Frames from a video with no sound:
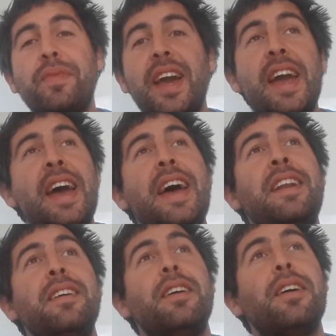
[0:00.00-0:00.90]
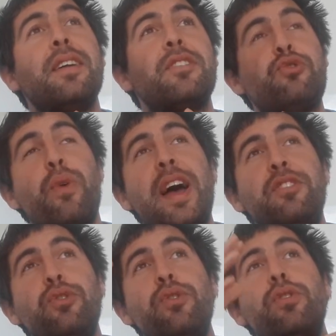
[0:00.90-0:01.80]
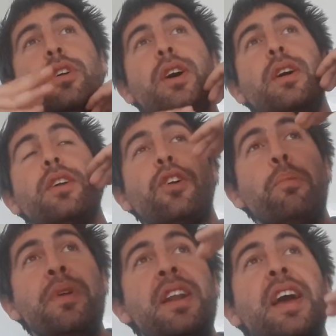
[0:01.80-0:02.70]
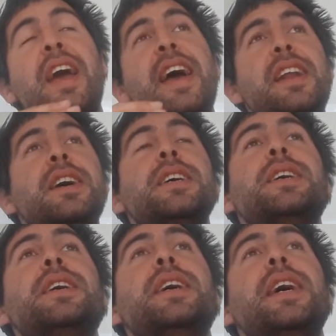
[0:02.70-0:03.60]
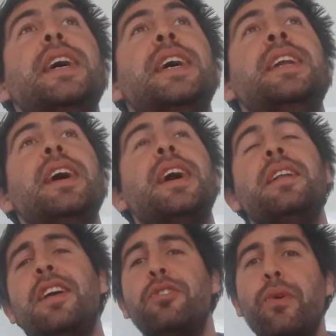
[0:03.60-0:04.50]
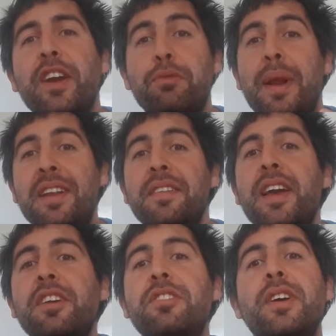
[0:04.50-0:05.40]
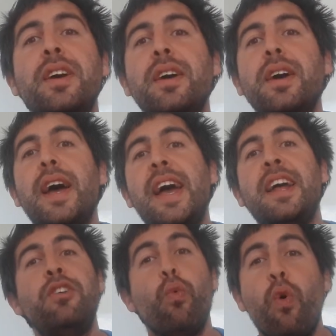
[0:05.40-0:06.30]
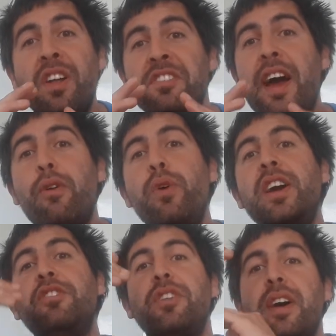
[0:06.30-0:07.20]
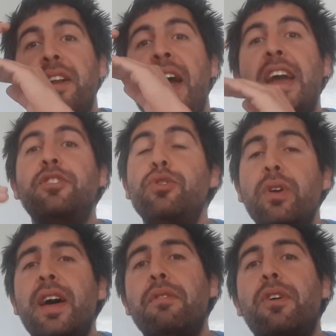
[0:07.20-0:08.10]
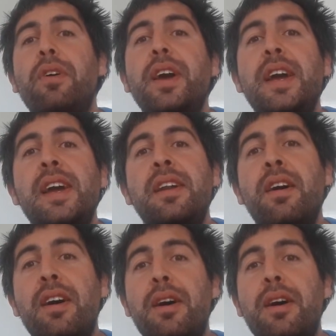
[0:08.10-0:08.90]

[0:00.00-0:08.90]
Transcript: and try to communicate and to explain the things. And once I reached an A2 level in